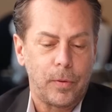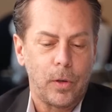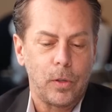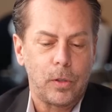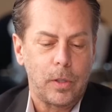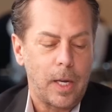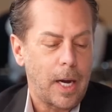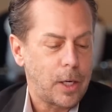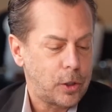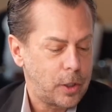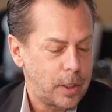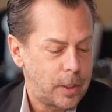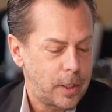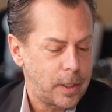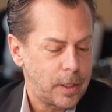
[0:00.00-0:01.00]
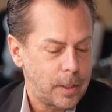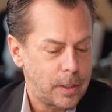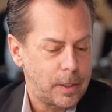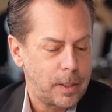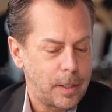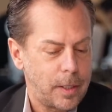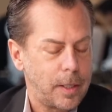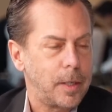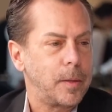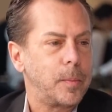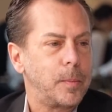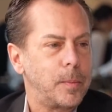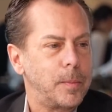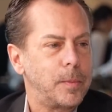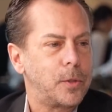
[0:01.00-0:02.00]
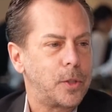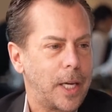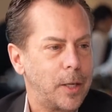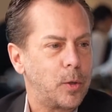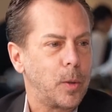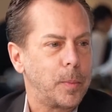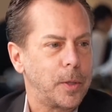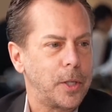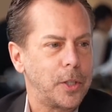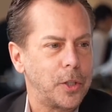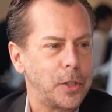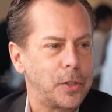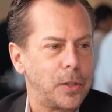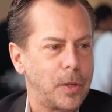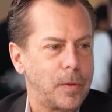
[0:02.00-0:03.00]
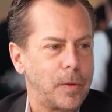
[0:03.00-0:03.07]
first actually to say triple digits.